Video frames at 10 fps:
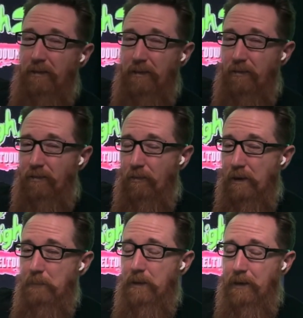this
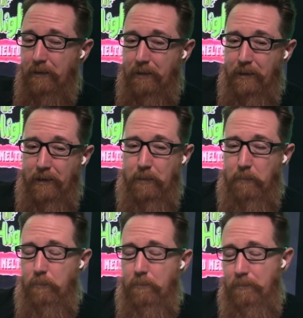screen, but
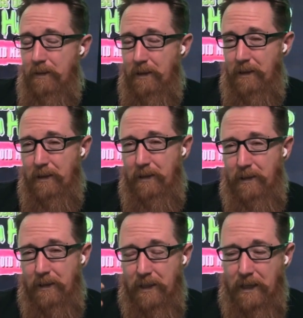
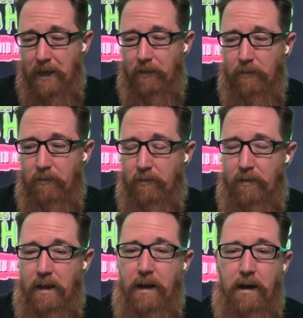the colours that
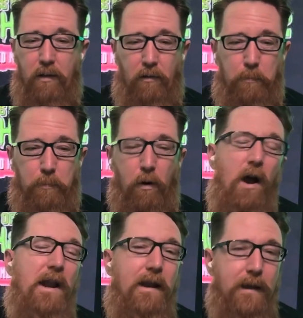stand out are those
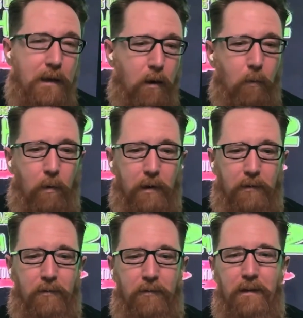bright neon
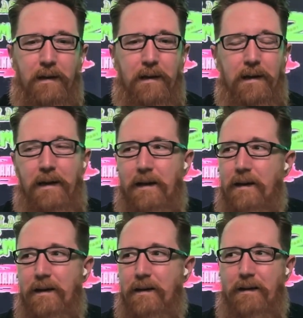ones.
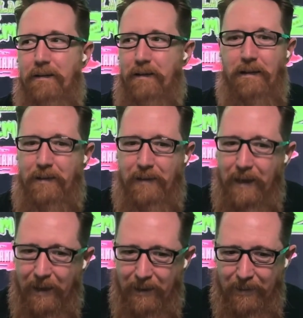
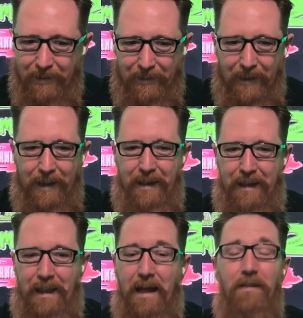Yeah,
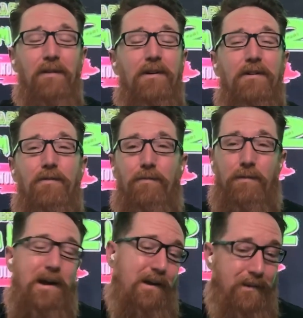they look
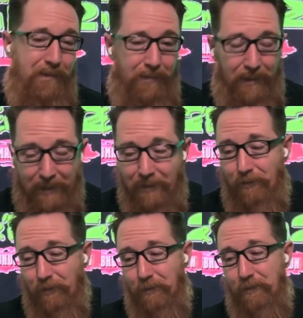great, like they
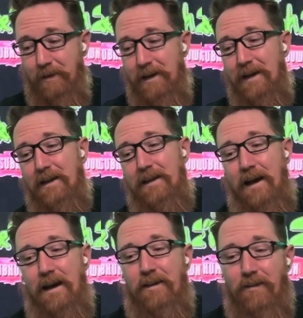do.
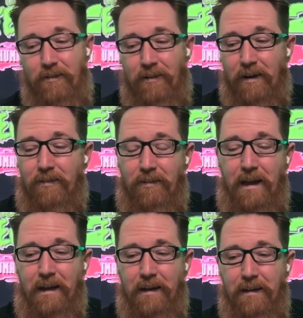They're just
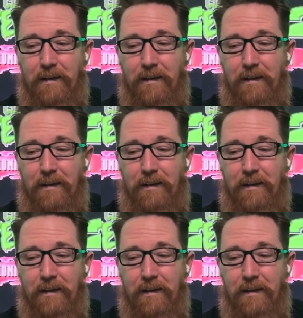that,